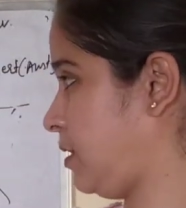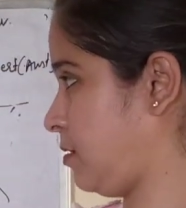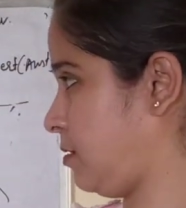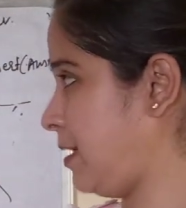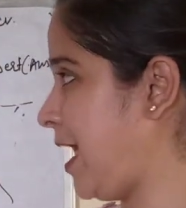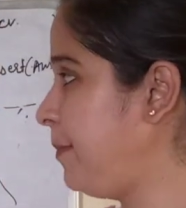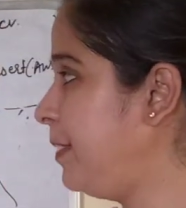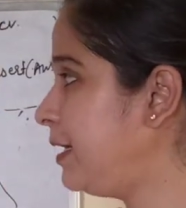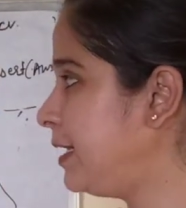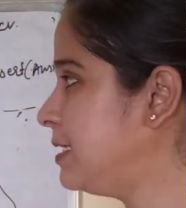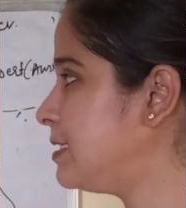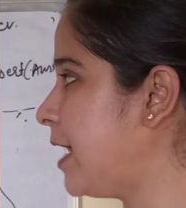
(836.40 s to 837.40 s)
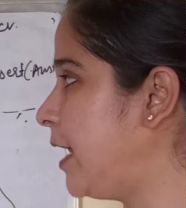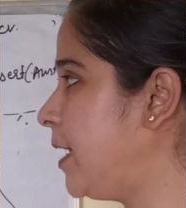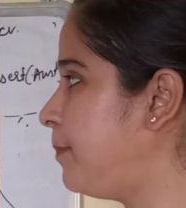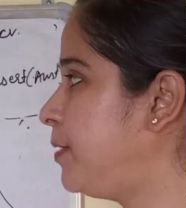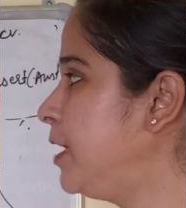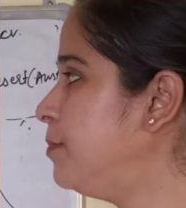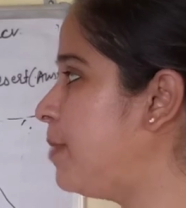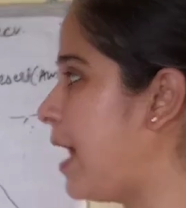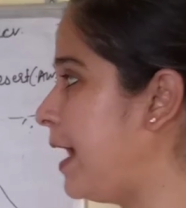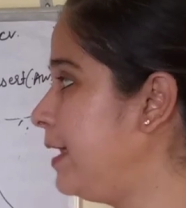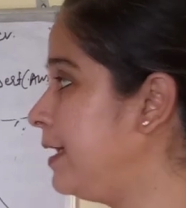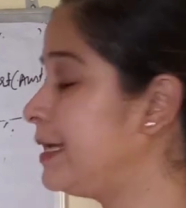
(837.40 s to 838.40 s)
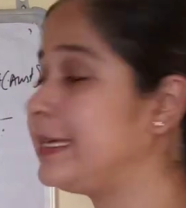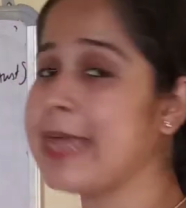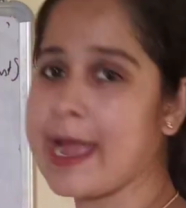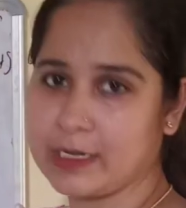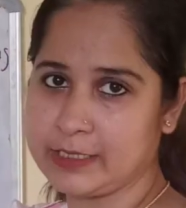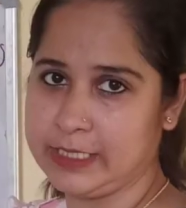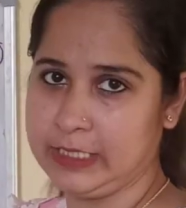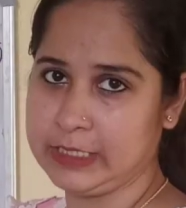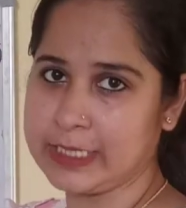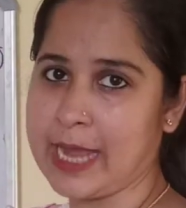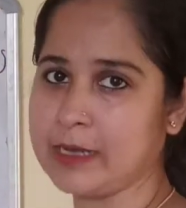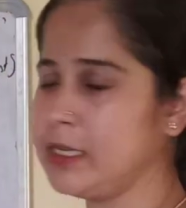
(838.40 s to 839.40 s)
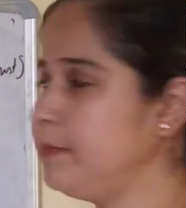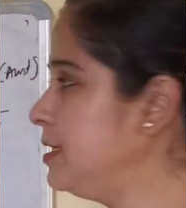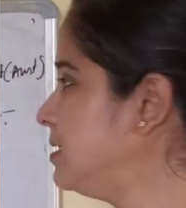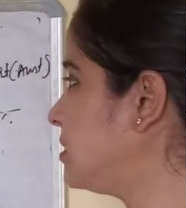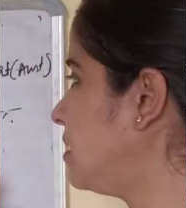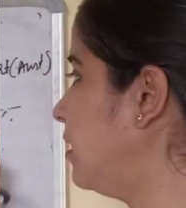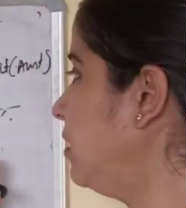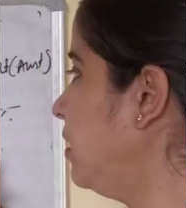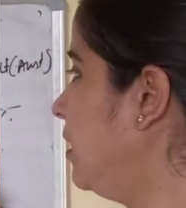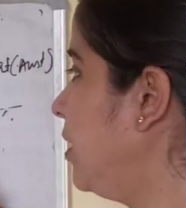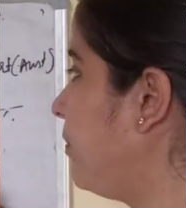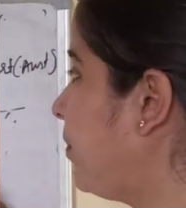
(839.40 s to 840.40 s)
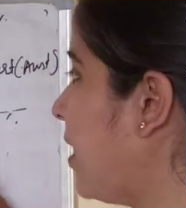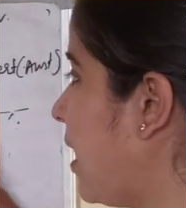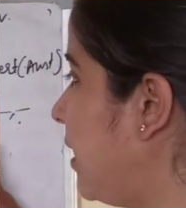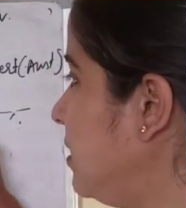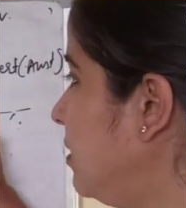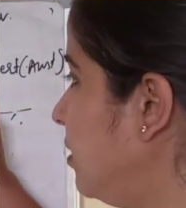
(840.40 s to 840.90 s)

climate is adapted by cacti. Cacti means a plant